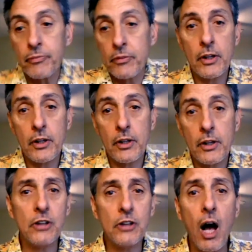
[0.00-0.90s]
The economy
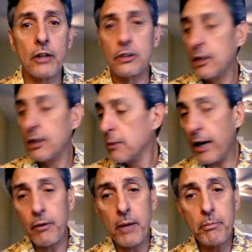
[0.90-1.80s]
sucks. But
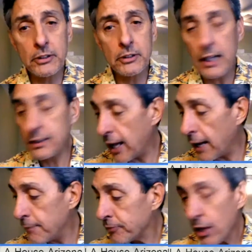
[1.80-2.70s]
anyway, besides
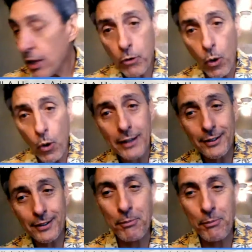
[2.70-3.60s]
that, going back to
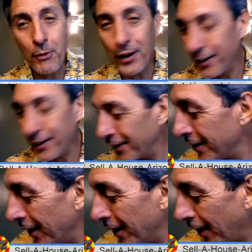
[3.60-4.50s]
this report here,
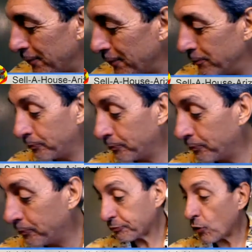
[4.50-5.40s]

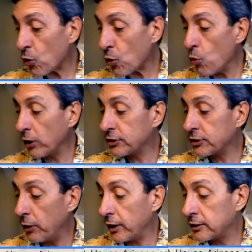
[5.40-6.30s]

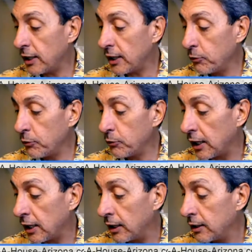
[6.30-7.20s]
what he said was,
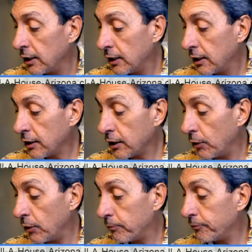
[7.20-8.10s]
you
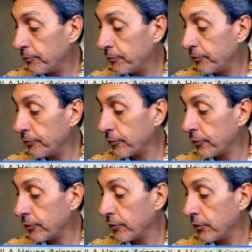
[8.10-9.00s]
know,
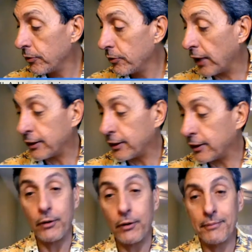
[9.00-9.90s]
that
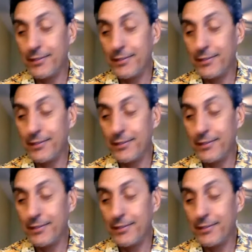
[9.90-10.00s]
they're,